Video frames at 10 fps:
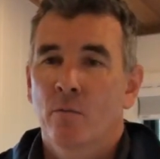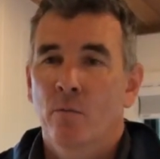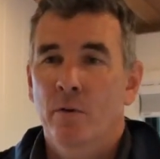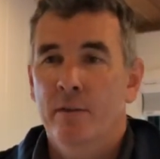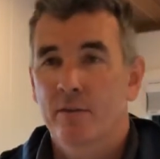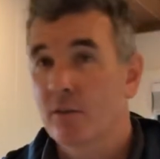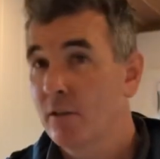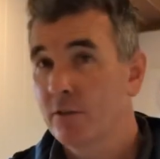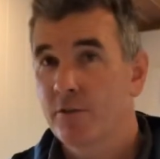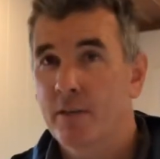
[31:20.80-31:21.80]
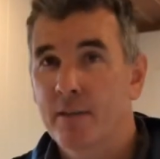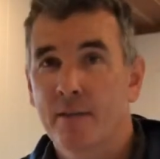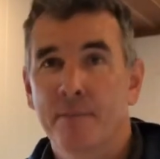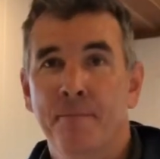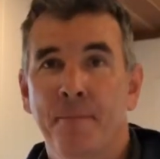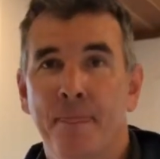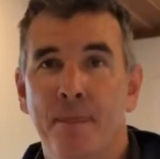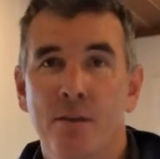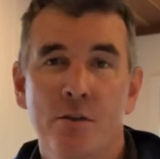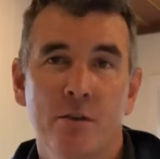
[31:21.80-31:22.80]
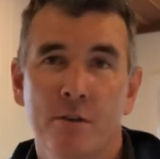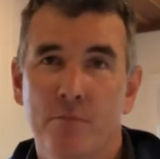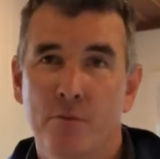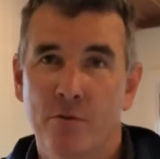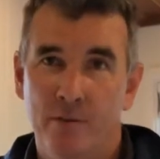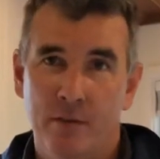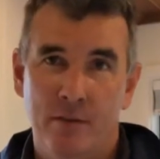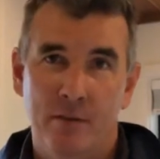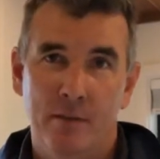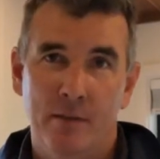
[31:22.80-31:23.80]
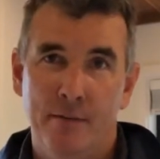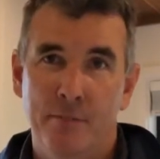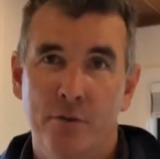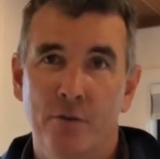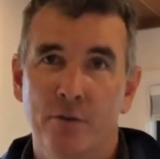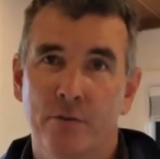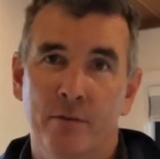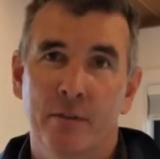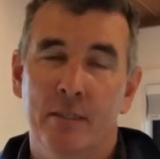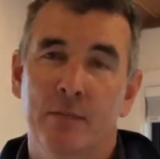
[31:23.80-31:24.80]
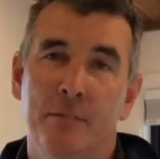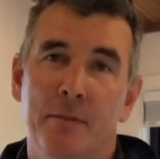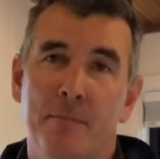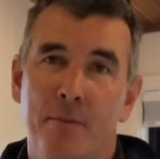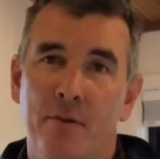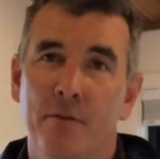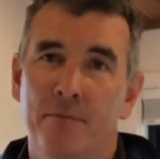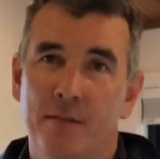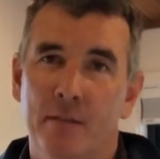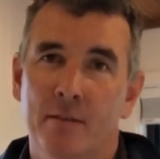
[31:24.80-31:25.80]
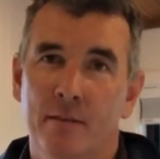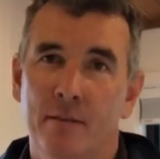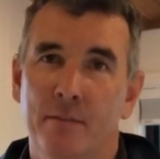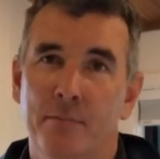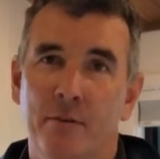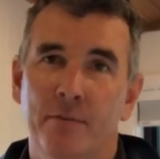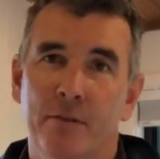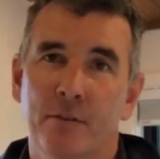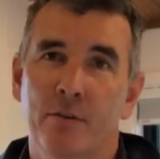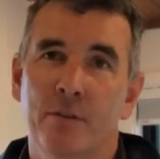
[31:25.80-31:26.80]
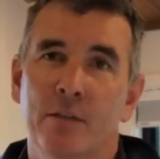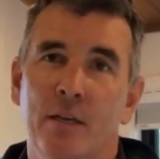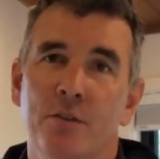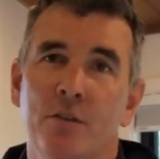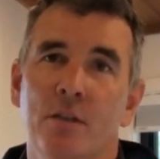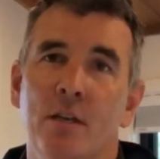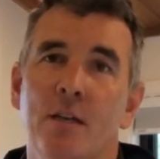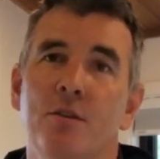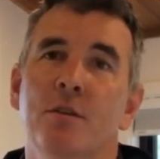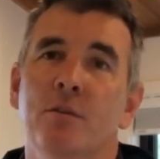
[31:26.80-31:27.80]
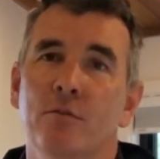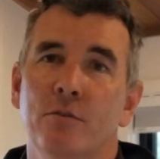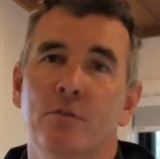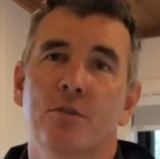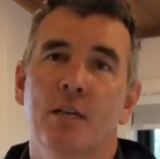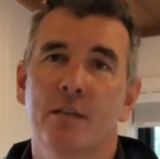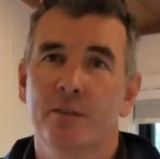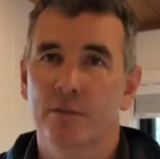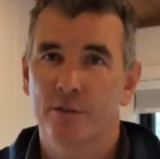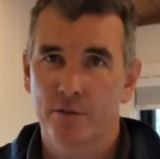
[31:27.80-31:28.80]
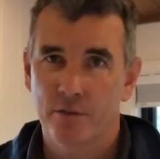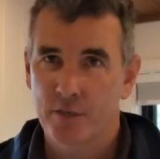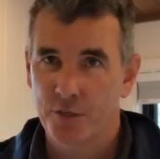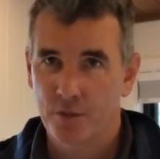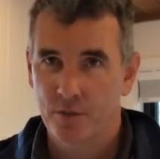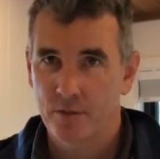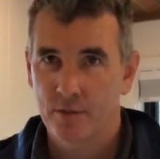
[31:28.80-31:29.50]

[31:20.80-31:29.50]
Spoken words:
With the solar trailer, you can move it and maneuver it to be perfect, the perfect orientation, and you can also change the direction.